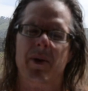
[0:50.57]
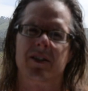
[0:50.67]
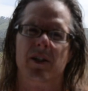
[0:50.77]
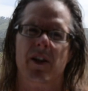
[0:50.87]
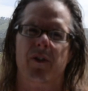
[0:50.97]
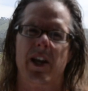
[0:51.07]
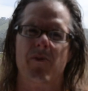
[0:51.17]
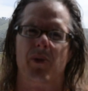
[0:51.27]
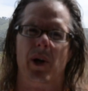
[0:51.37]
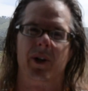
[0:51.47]
basically a
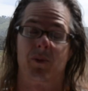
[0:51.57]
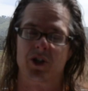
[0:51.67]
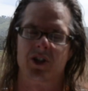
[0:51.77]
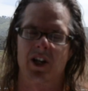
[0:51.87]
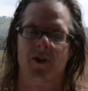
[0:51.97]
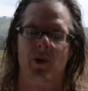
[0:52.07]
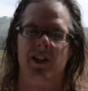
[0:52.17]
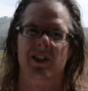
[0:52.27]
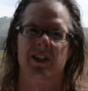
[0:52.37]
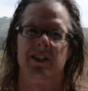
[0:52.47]
flamethrower, which is kind of what
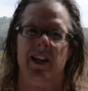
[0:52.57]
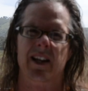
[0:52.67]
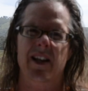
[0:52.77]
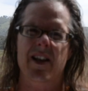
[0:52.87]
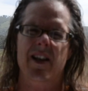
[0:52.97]
it looks like?